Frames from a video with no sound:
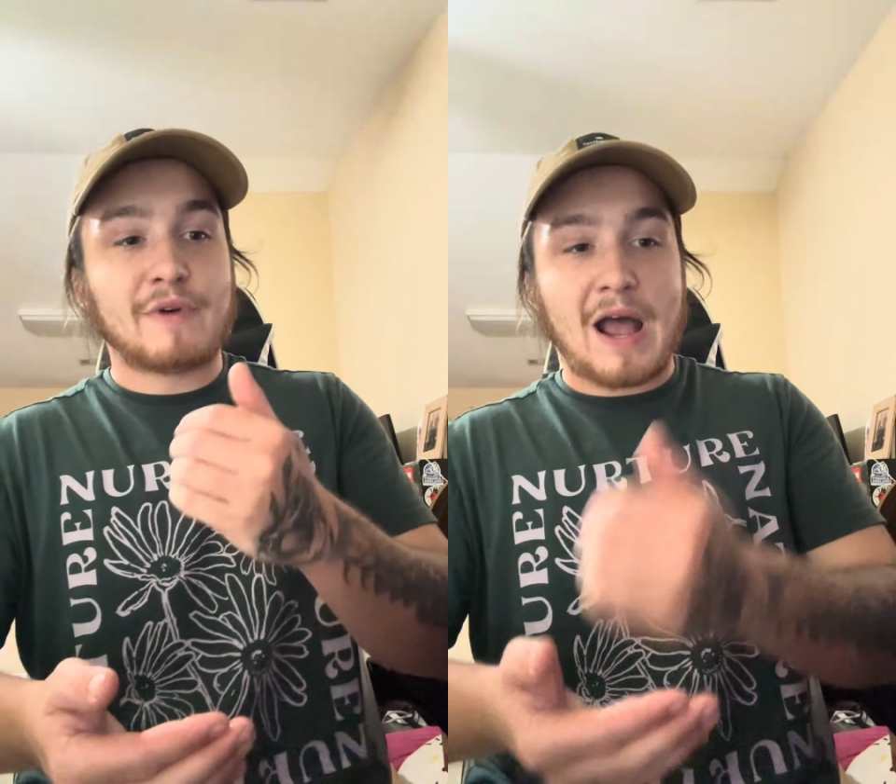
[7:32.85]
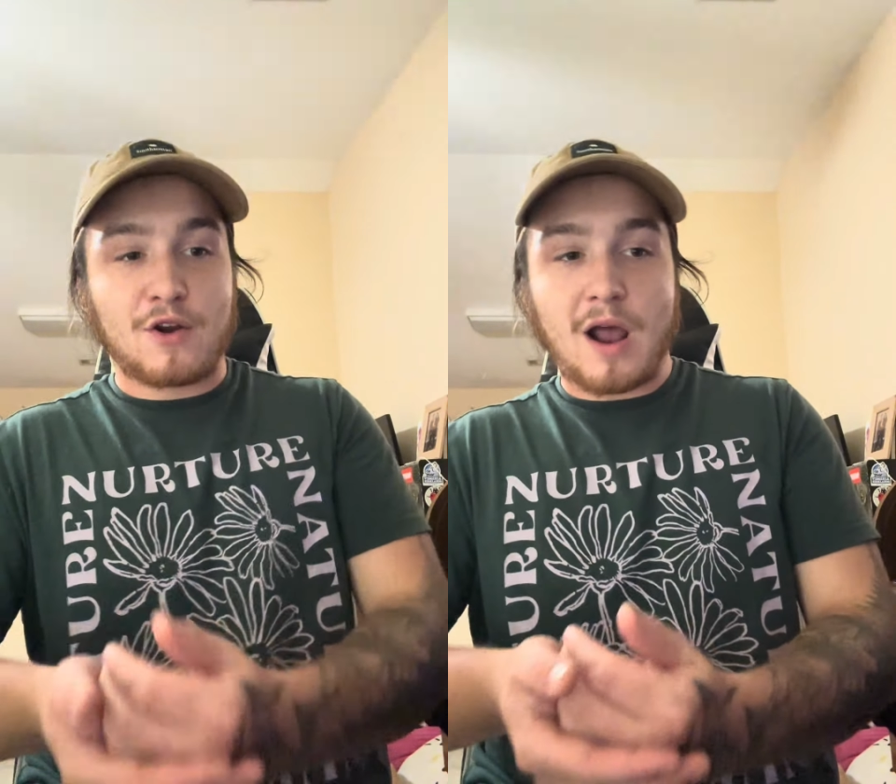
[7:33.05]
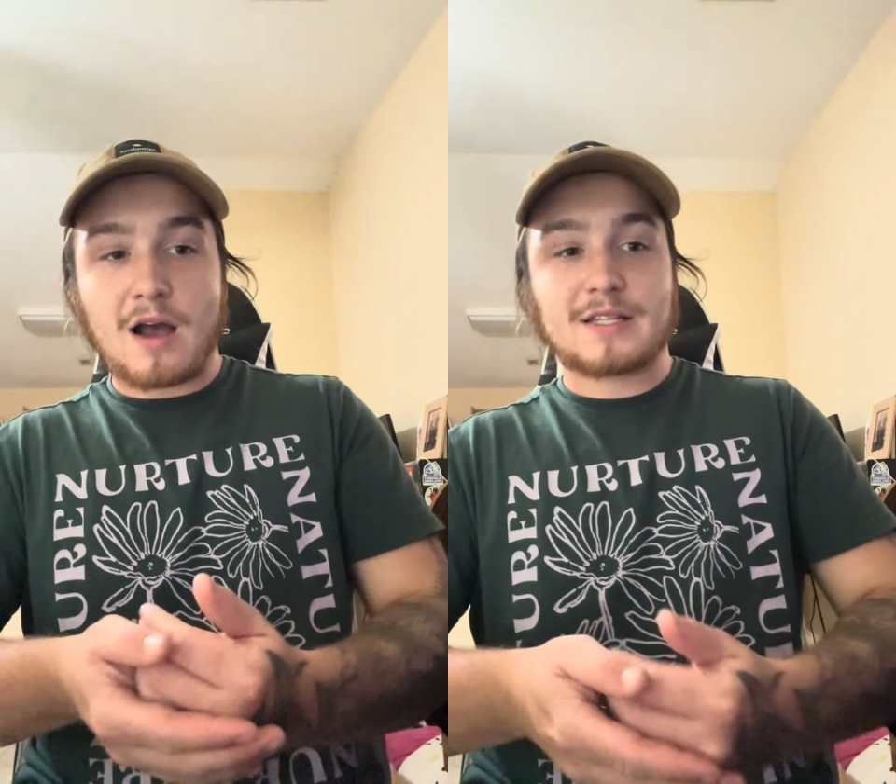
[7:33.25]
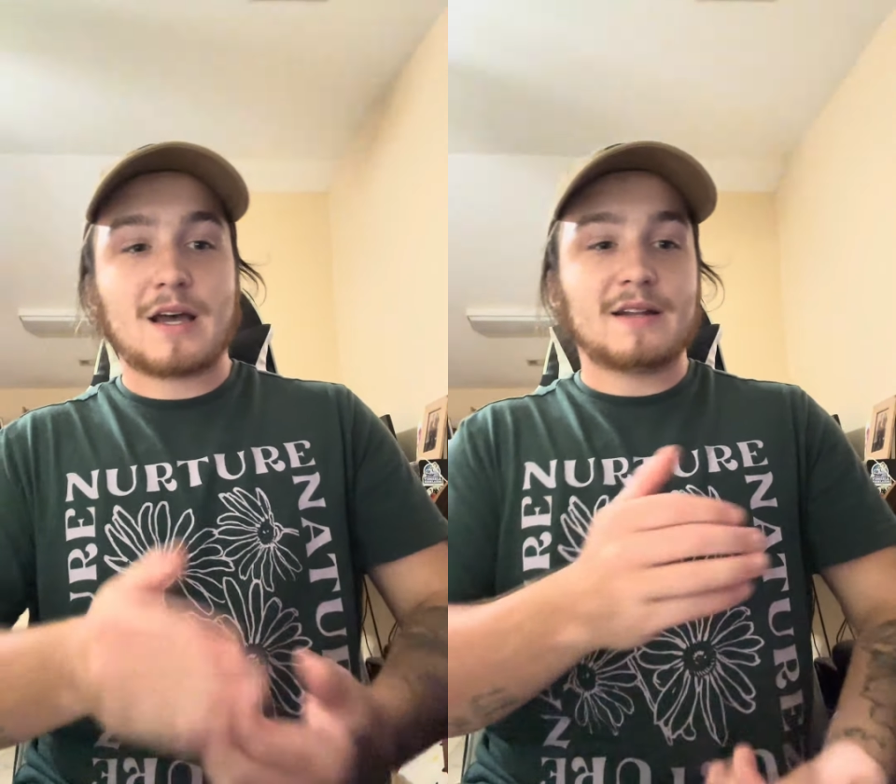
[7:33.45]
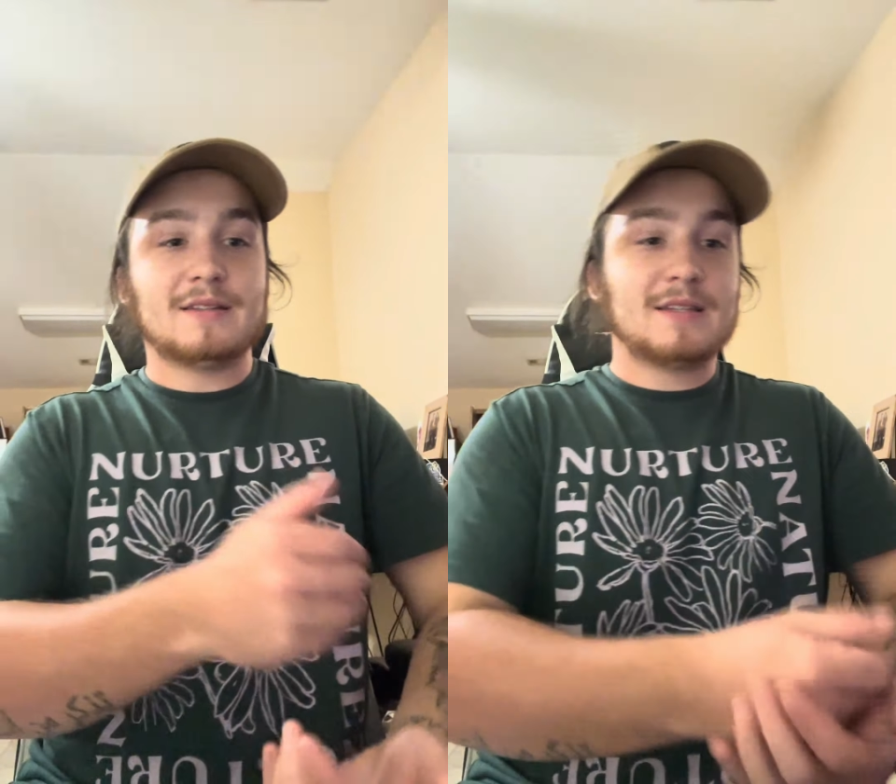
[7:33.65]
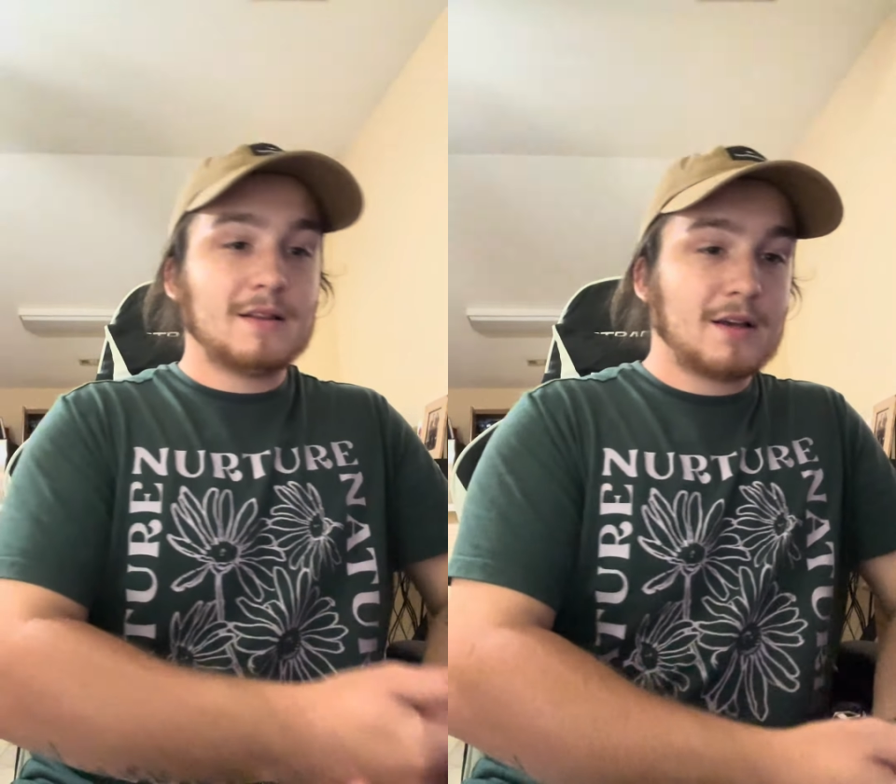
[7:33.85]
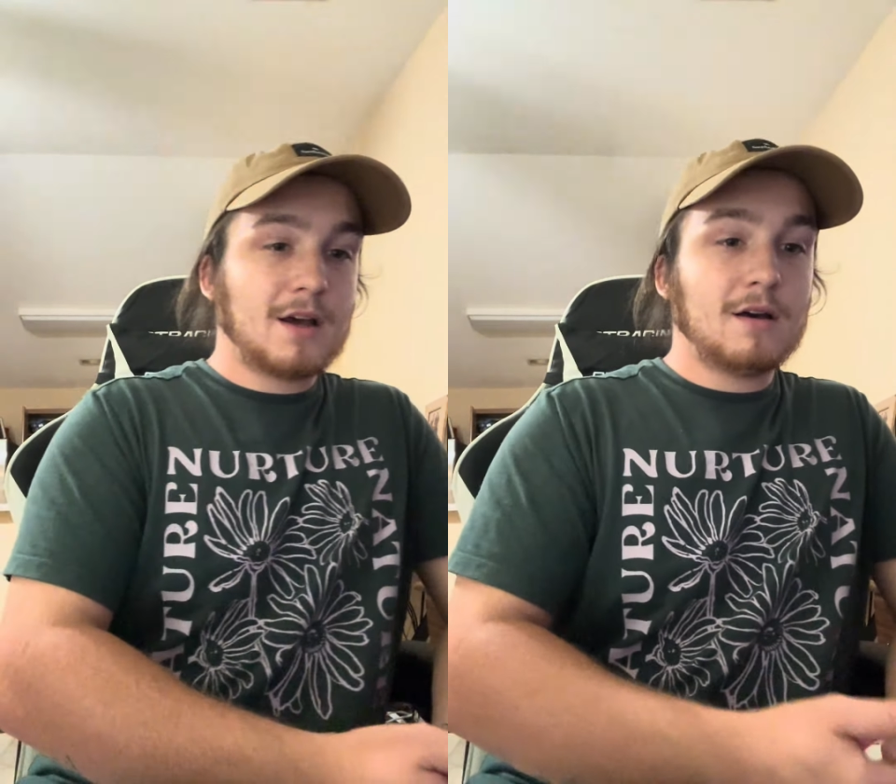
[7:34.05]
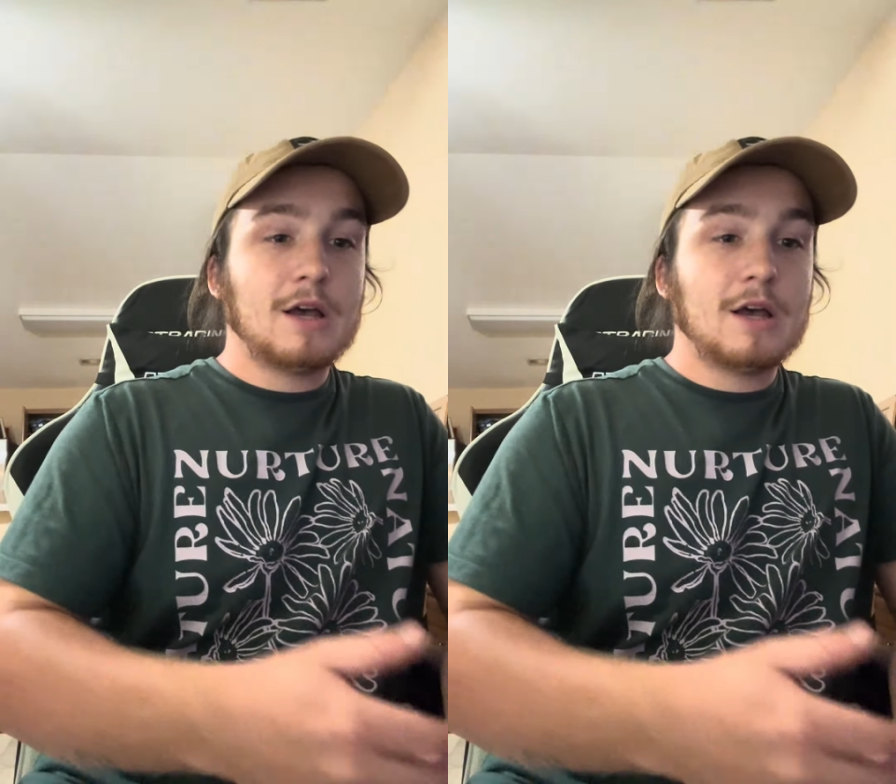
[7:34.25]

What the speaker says: iron oxide and silica,